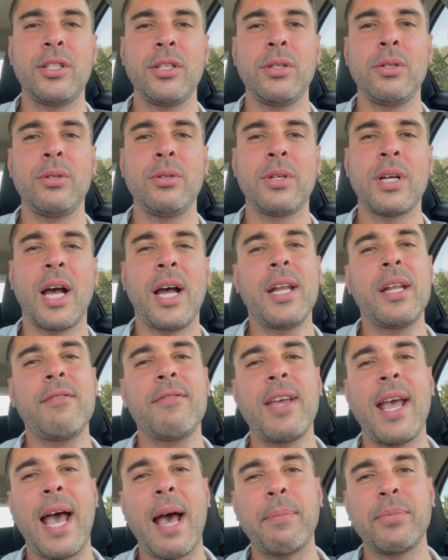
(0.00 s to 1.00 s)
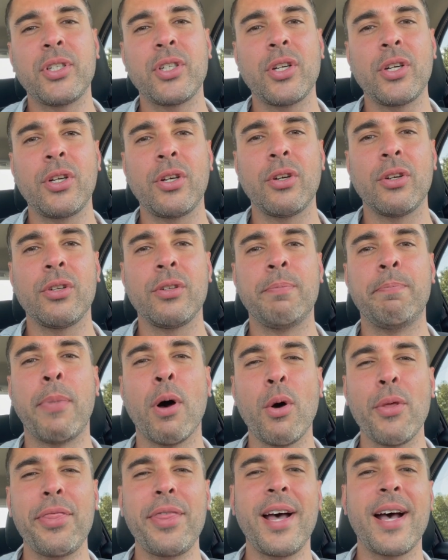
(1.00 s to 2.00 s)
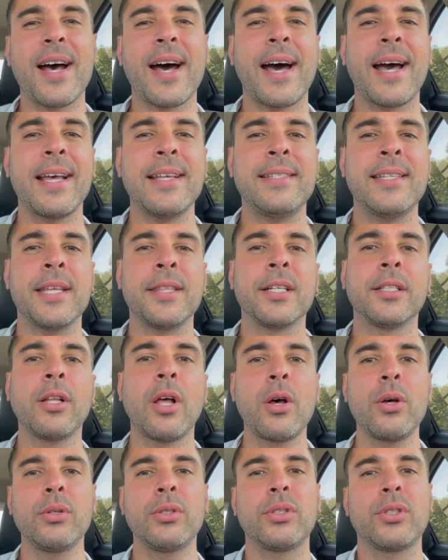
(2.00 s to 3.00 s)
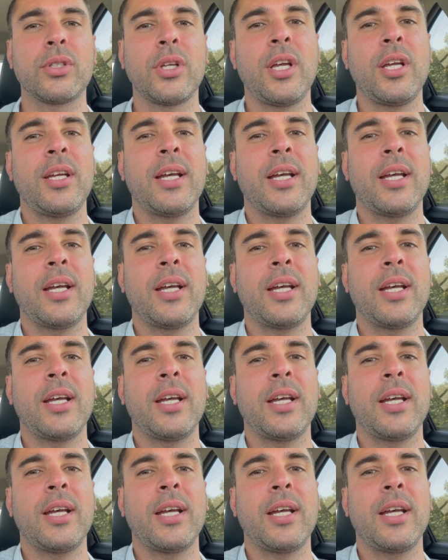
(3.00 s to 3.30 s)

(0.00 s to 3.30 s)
to kind of capture both the highs and the lows.